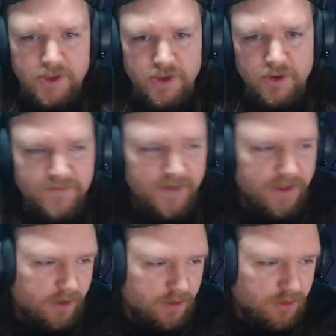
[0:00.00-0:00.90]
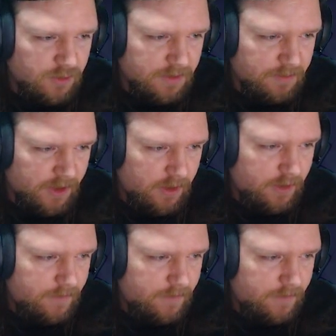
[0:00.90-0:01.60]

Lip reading: so hopefully they can do something here.